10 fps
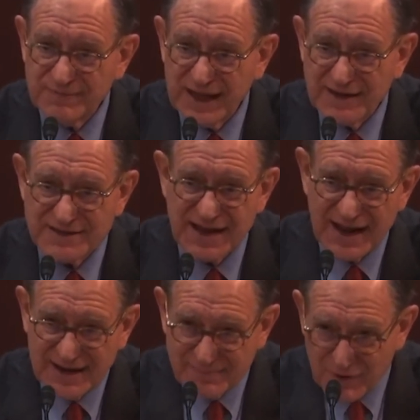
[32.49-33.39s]
That is
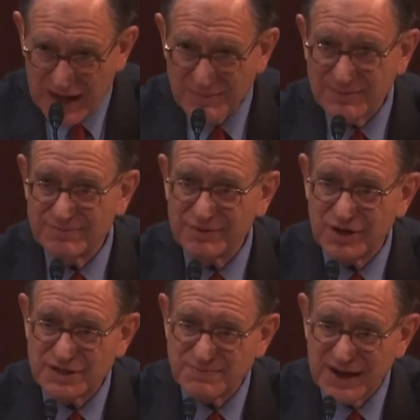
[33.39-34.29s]
not a problem
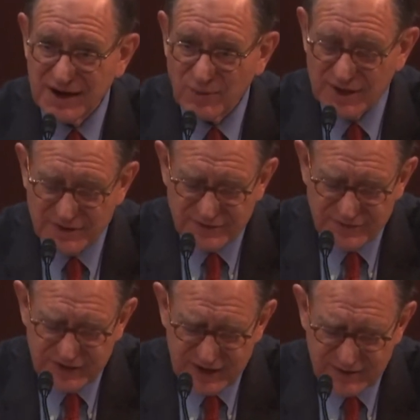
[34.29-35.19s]
caused by our
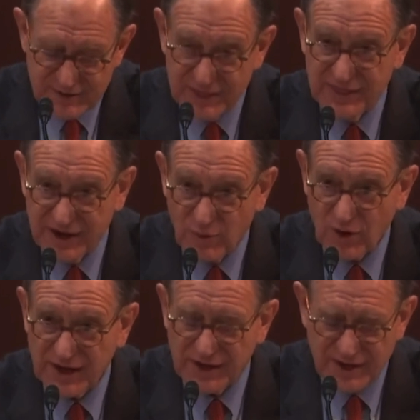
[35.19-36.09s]
witnesses here. They're
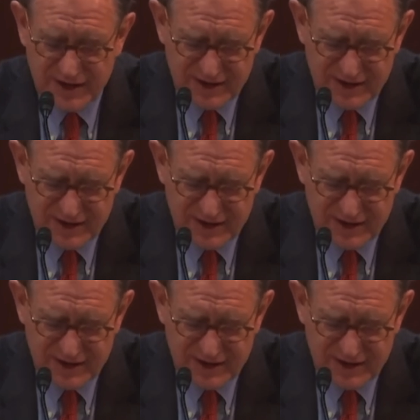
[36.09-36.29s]
working on it